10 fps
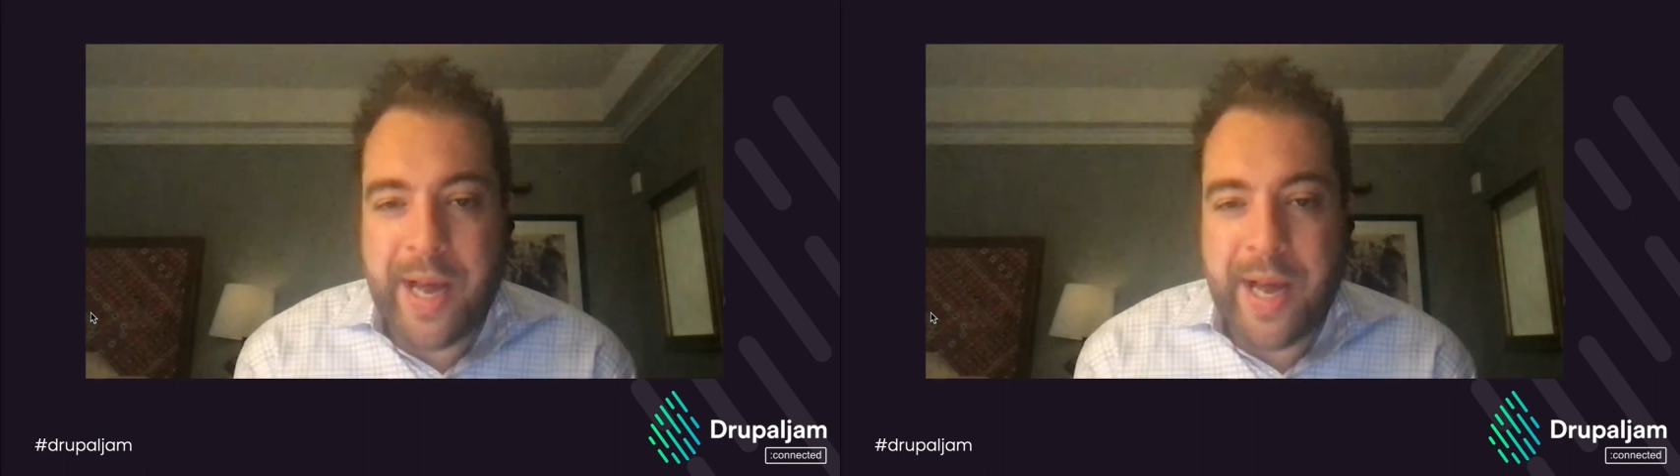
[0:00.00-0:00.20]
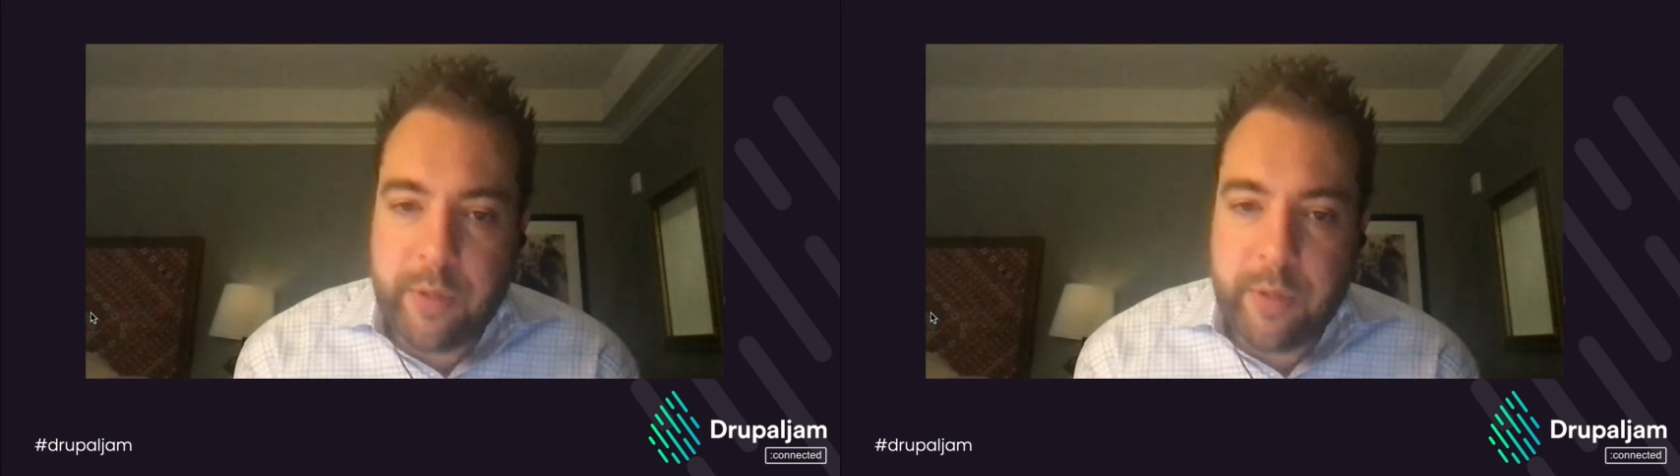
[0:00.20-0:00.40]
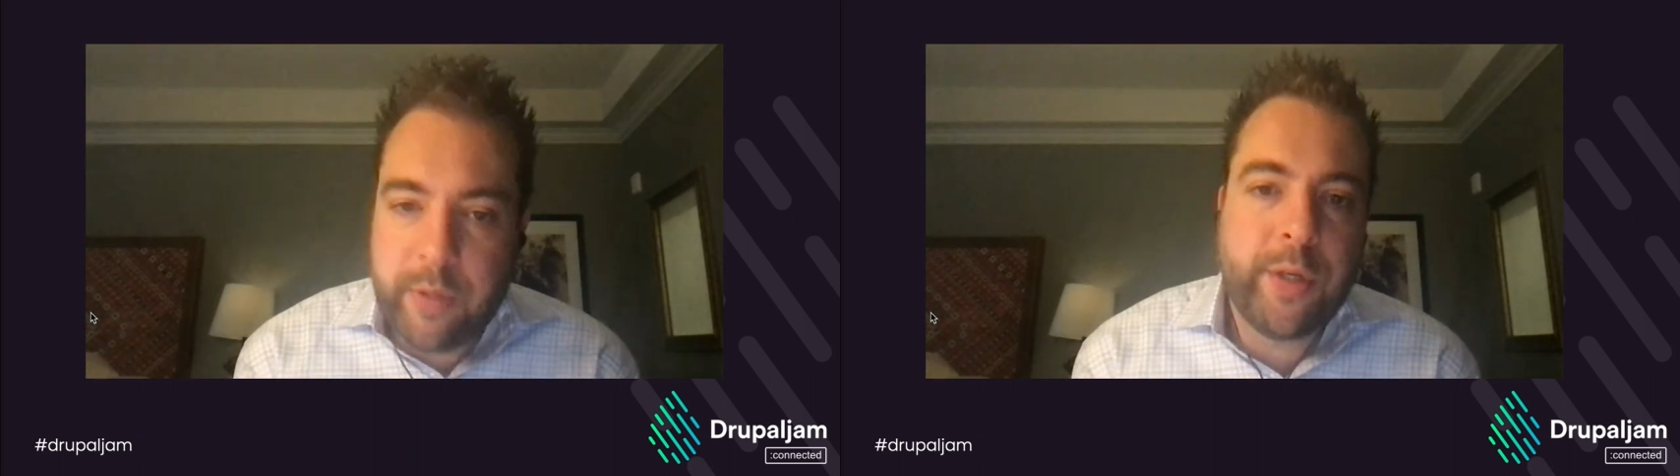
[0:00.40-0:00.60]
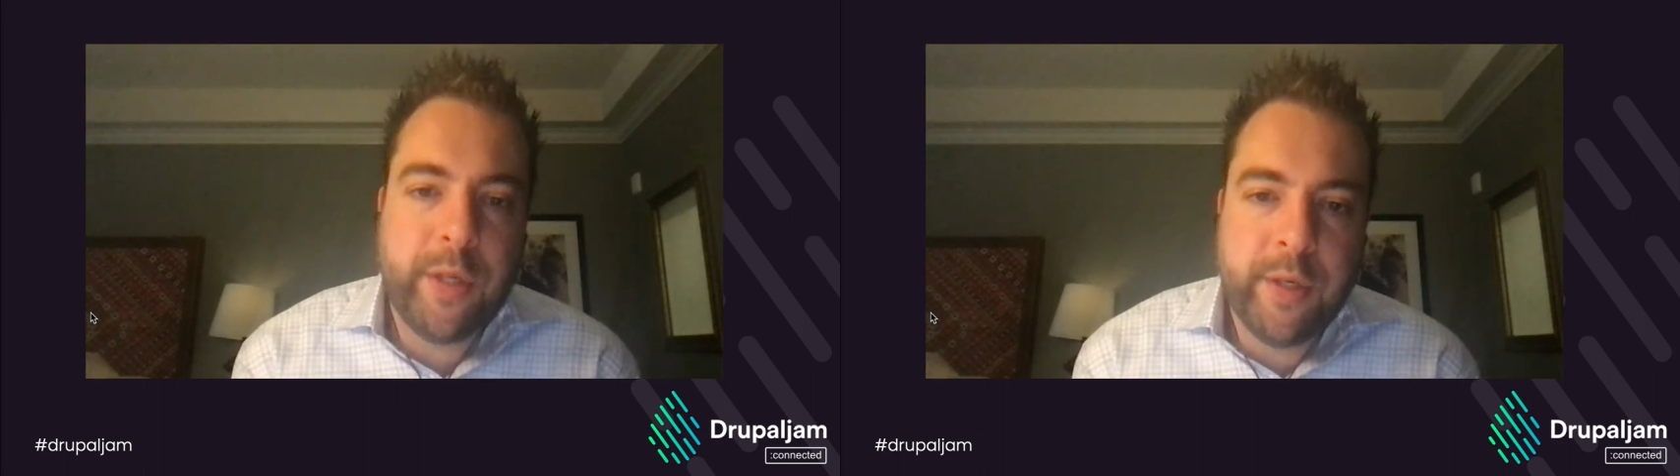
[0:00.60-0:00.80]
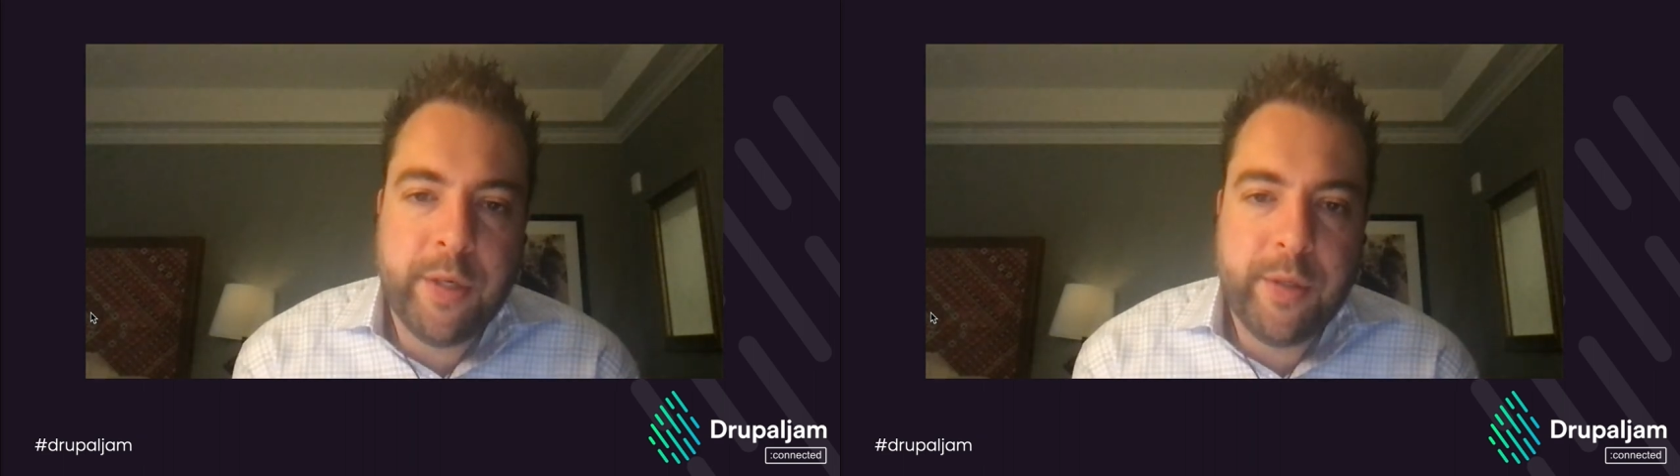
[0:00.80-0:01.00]
actively
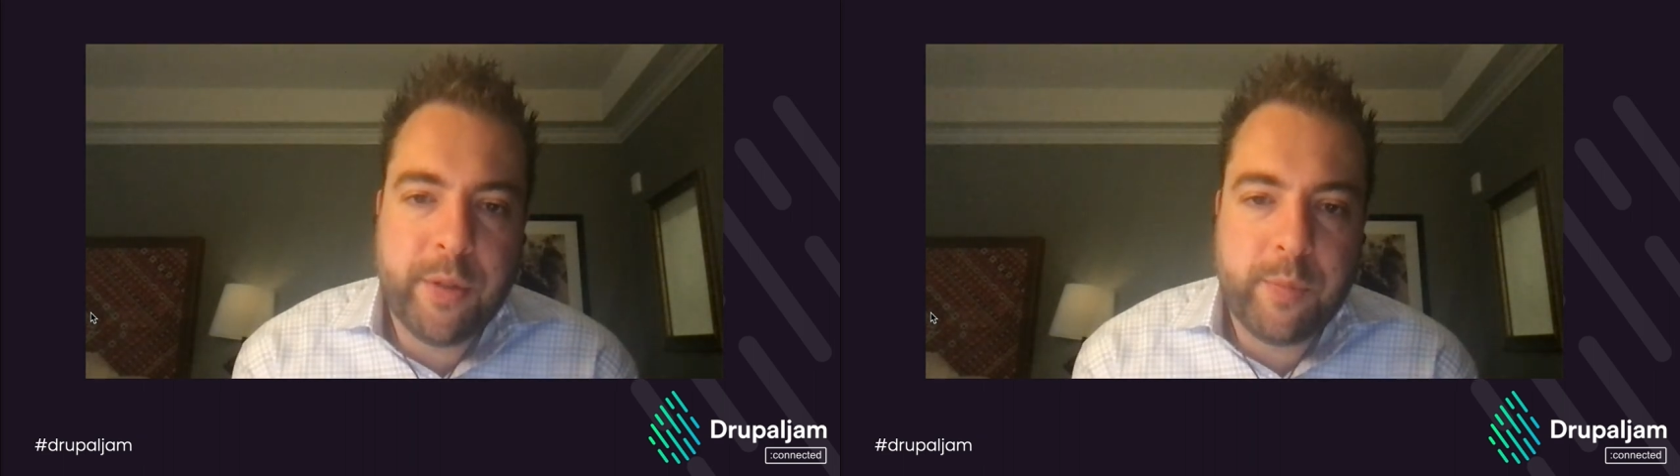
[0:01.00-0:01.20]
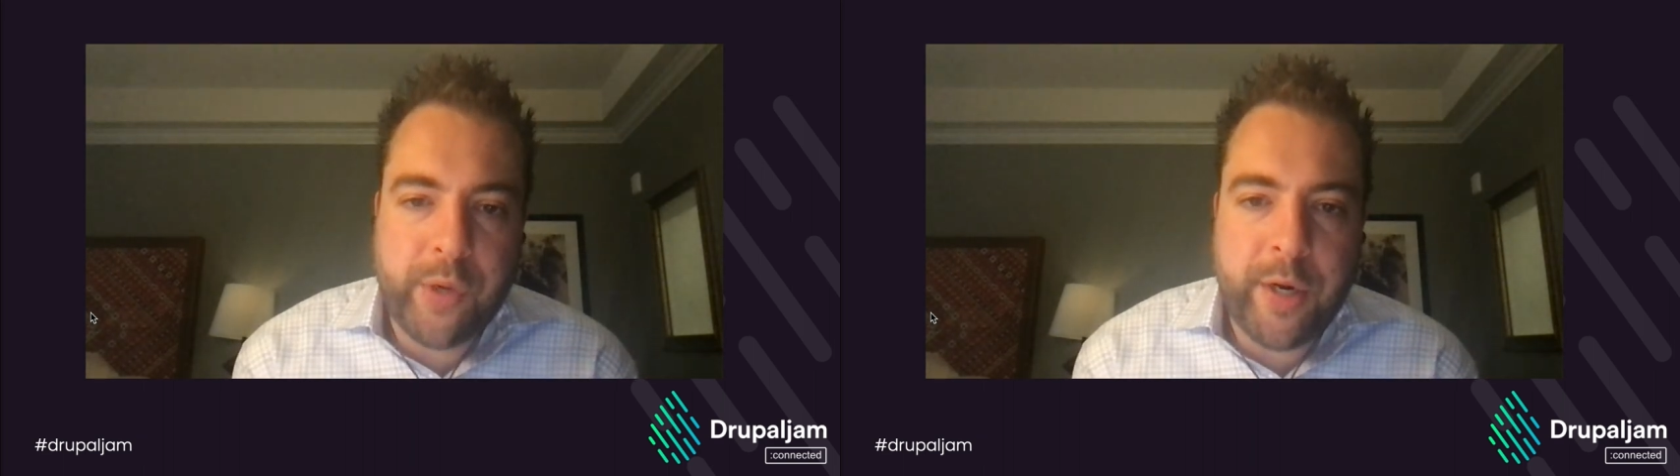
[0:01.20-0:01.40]
working on or